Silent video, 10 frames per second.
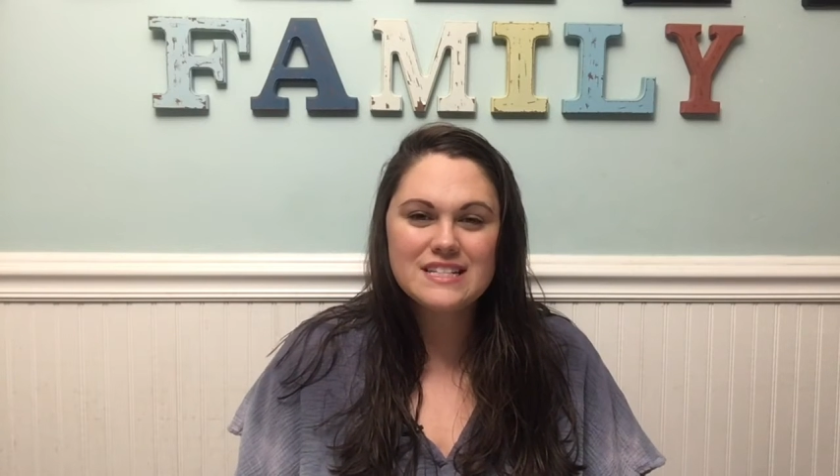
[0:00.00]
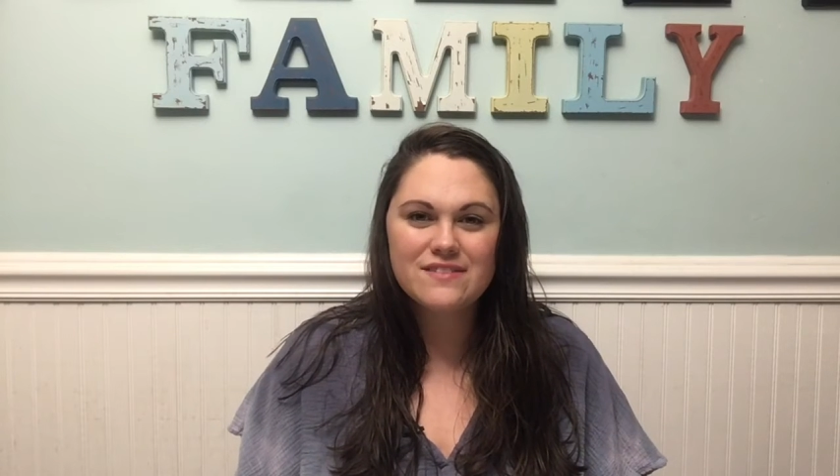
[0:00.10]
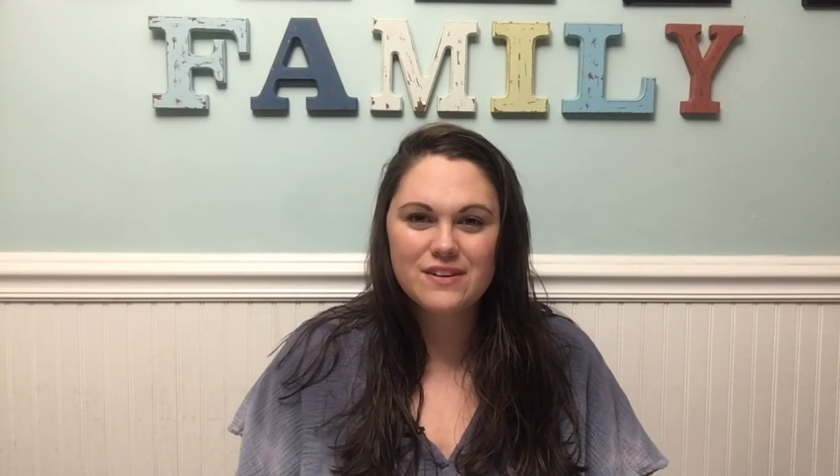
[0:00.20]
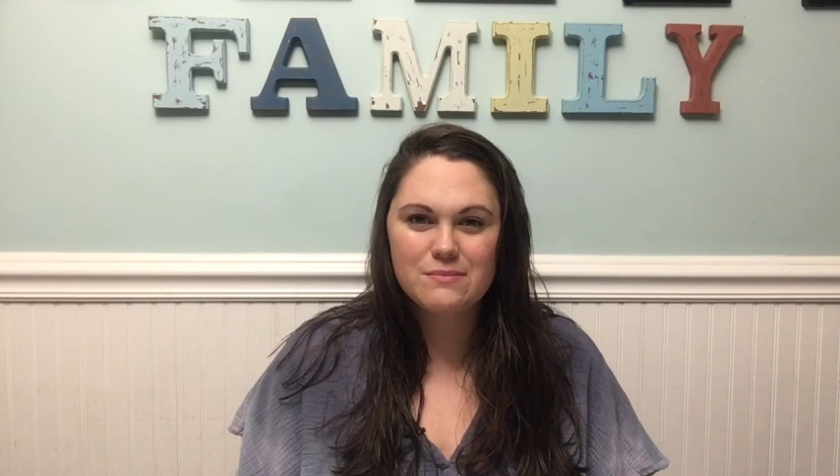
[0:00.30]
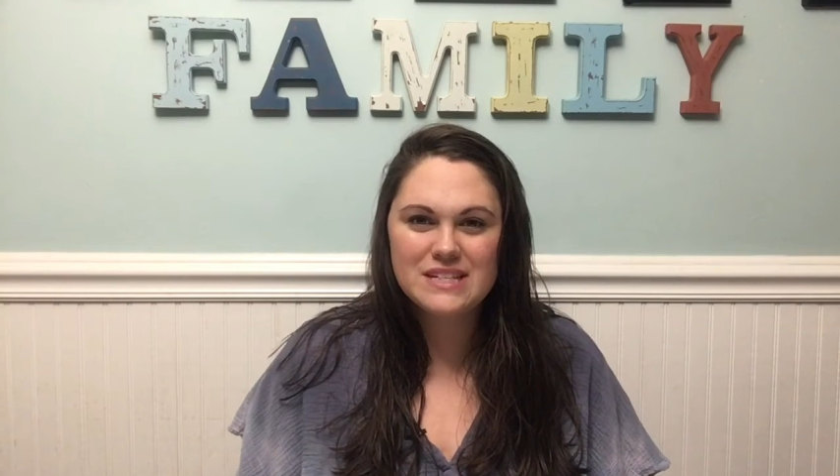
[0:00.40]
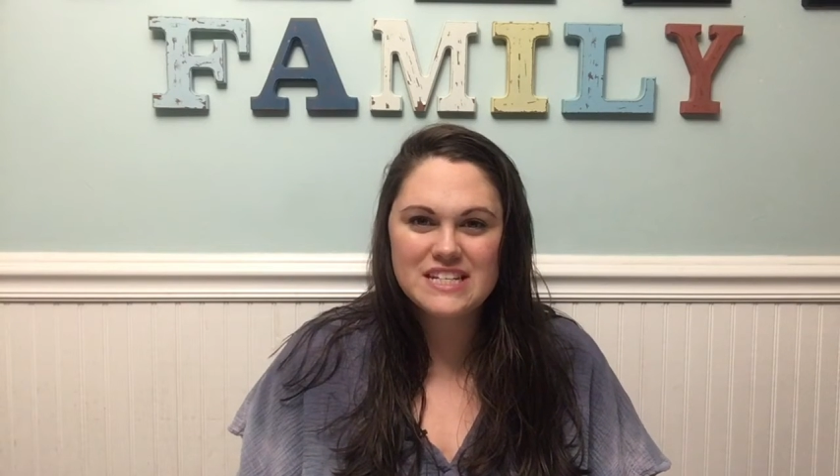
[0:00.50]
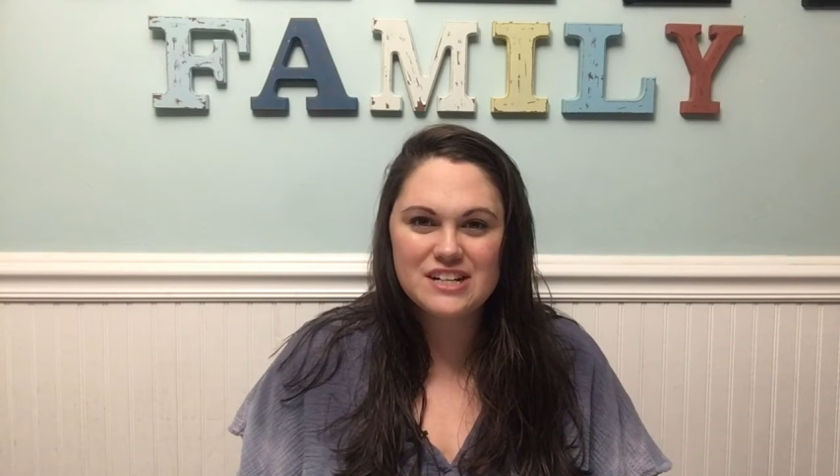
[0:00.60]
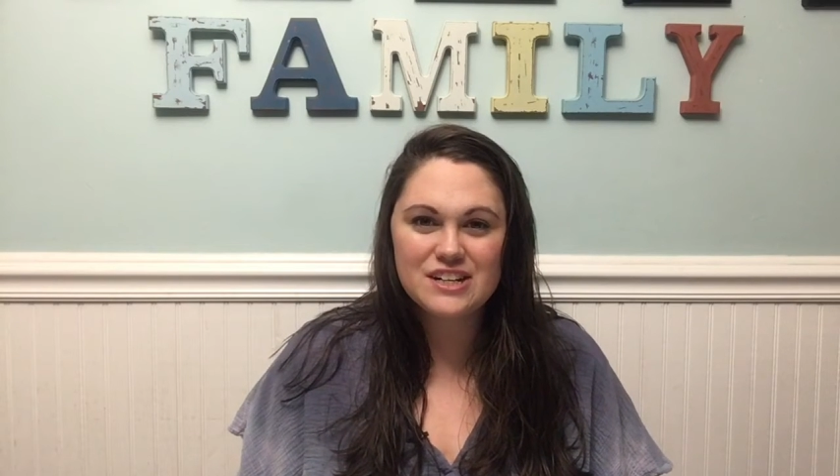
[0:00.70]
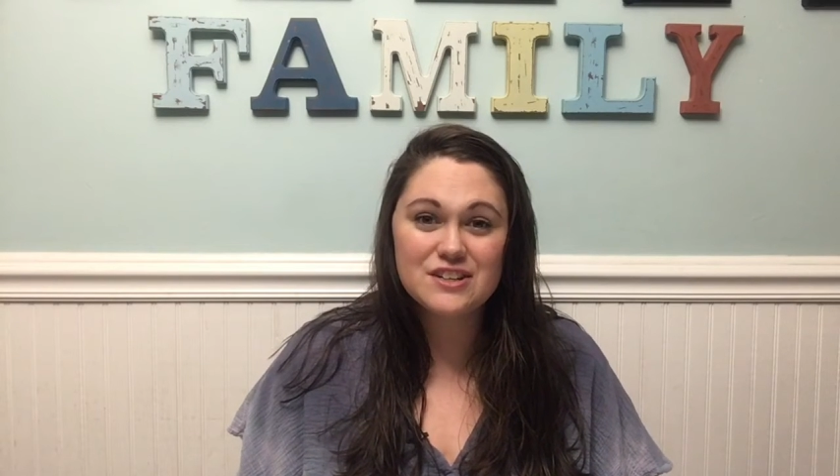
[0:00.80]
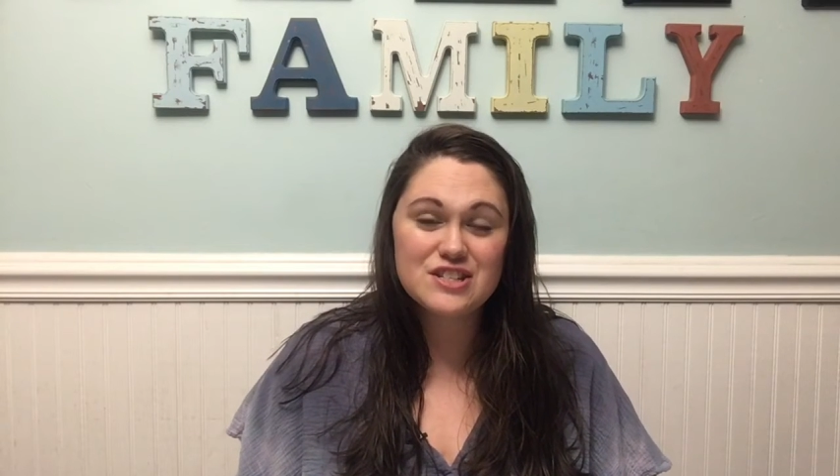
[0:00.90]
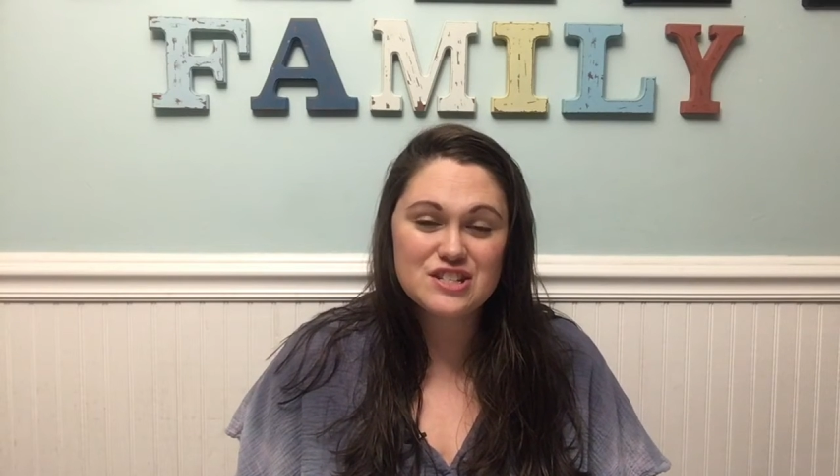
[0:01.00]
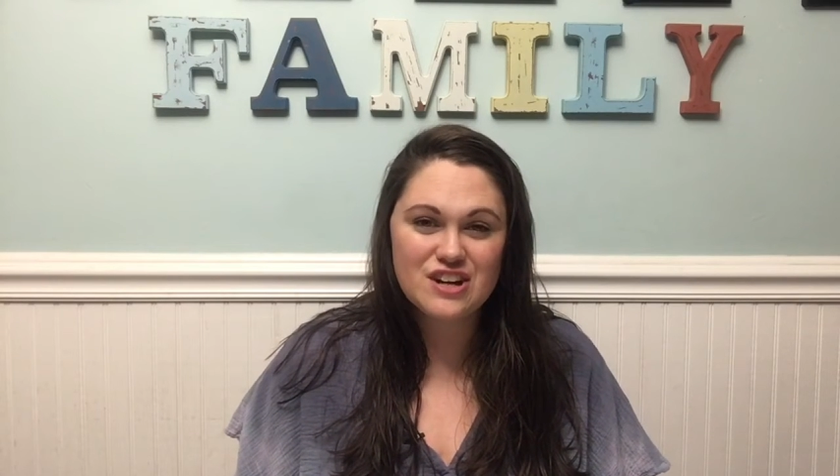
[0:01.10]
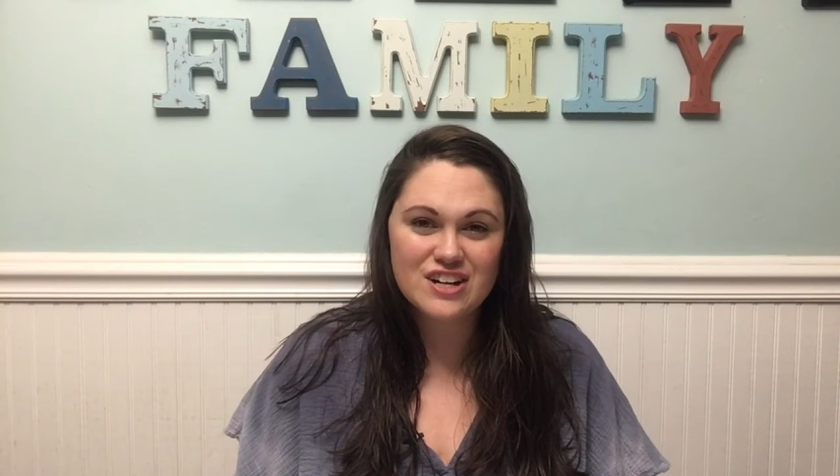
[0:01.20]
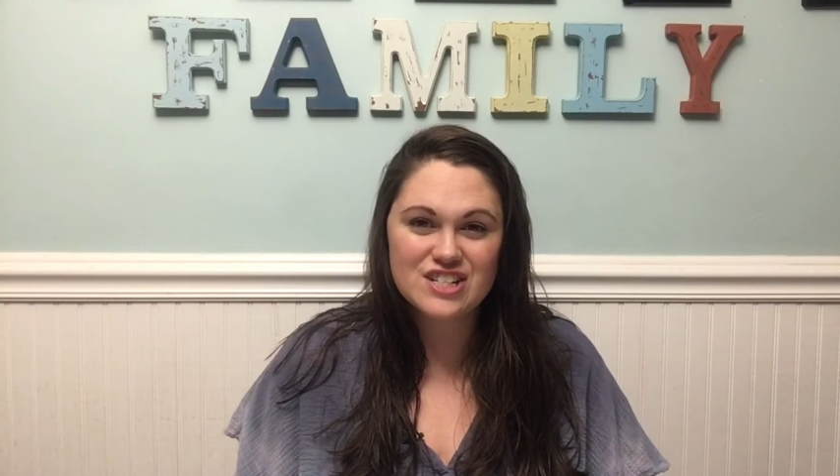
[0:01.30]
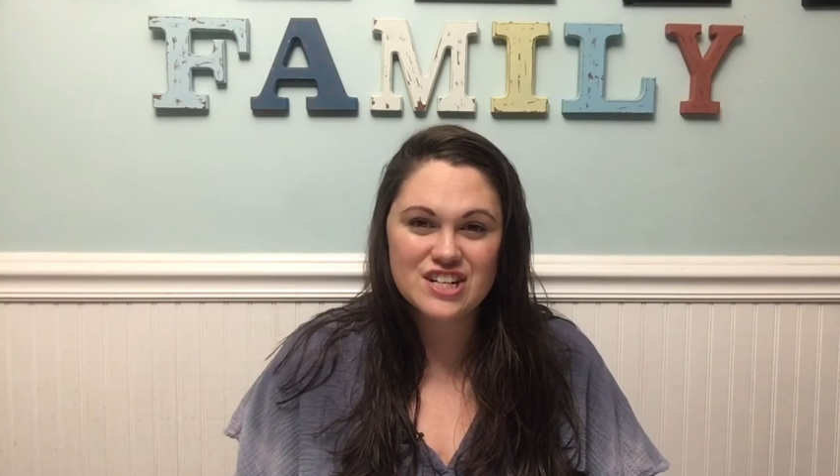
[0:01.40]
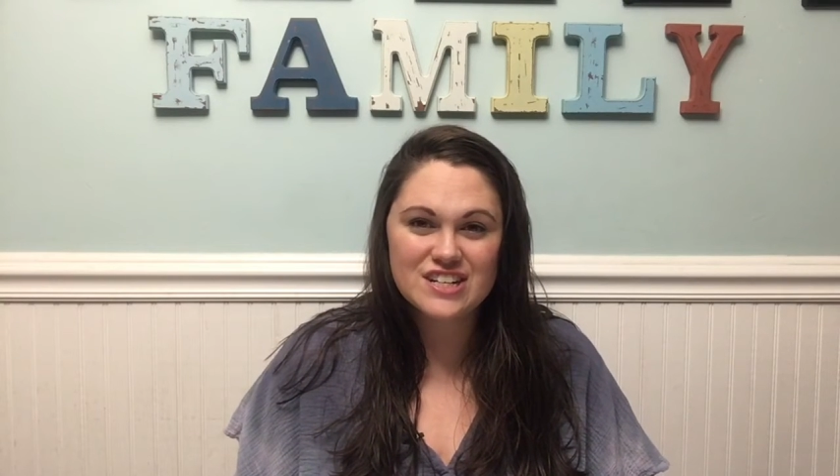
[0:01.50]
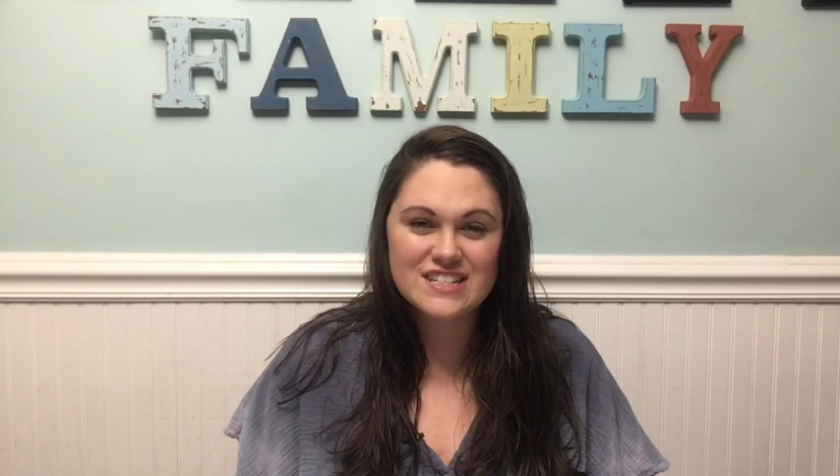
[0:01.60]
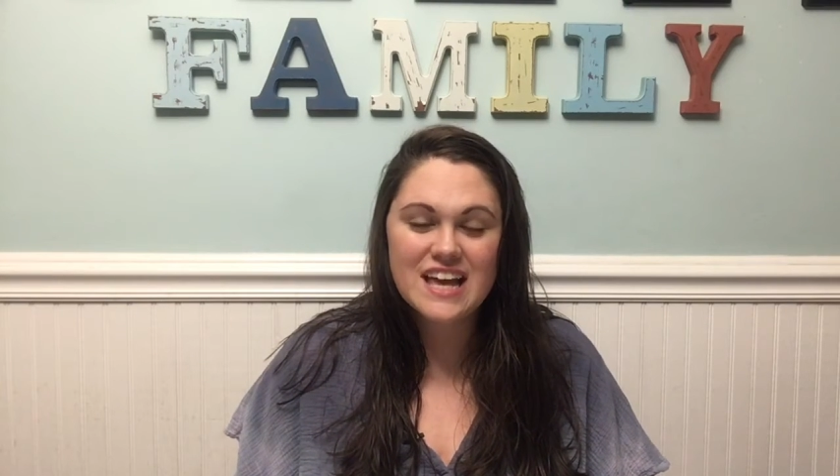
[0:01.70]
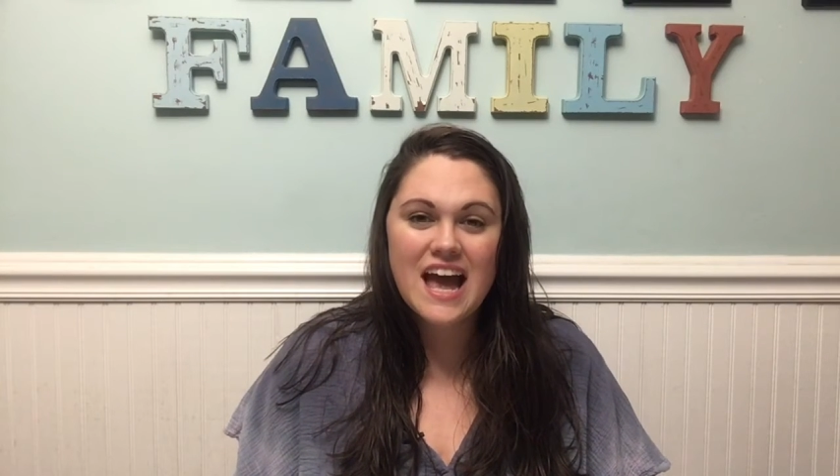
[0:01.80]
different materials, structures,